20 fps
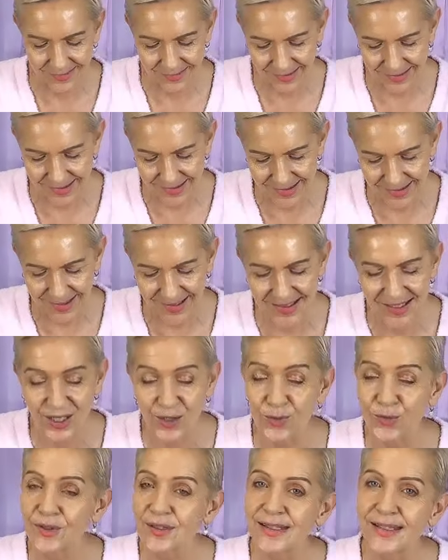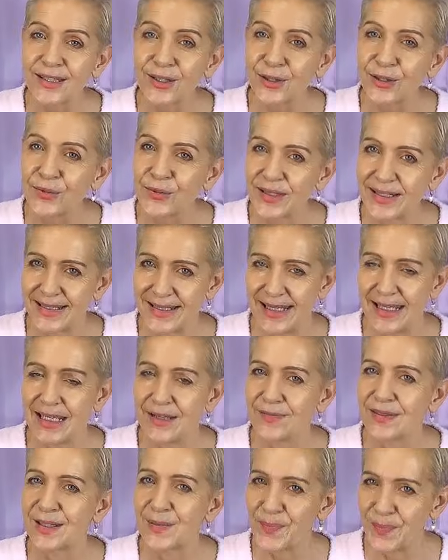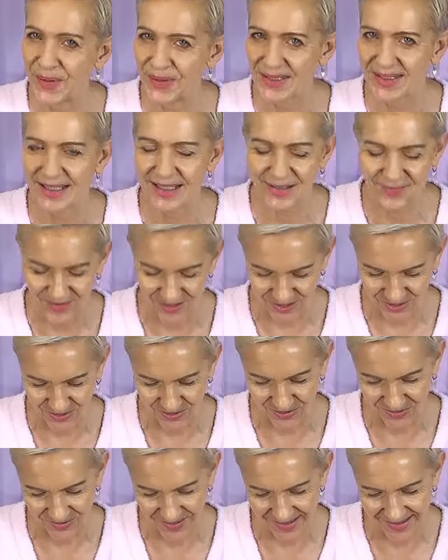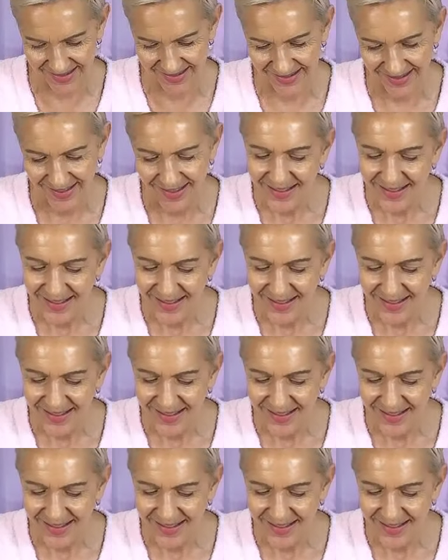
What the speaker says: It says you will soon receive some positive news.